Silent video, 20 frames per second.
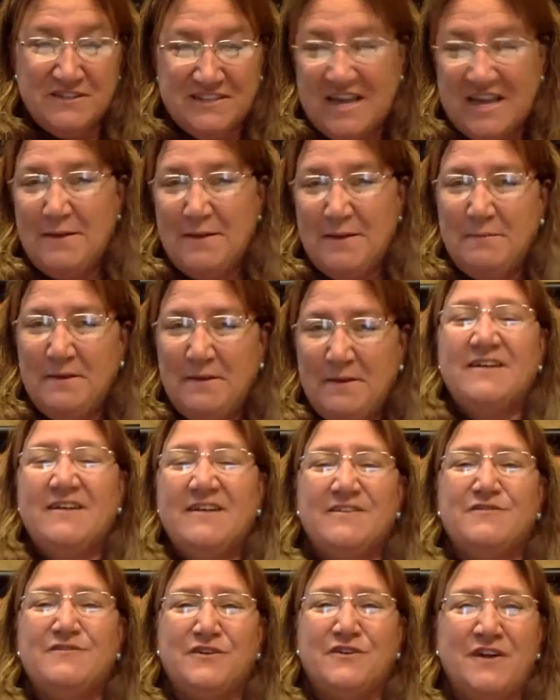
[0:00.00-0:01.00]
10
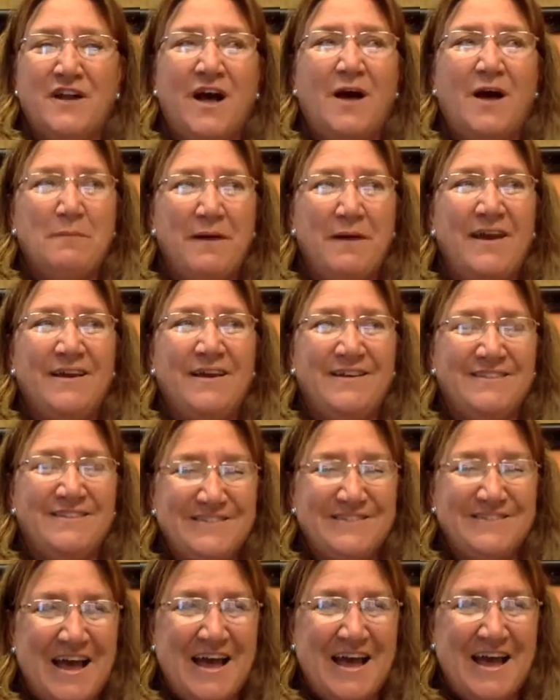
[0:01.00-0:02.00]
minutes for not paying his
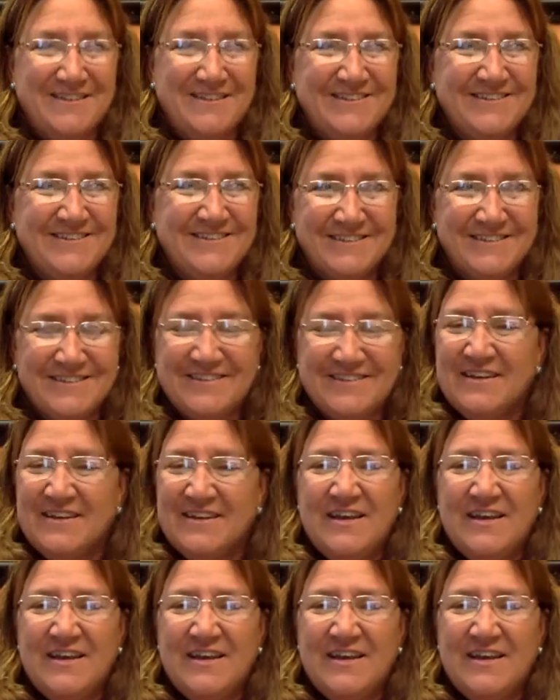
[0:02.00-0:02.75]
taxes.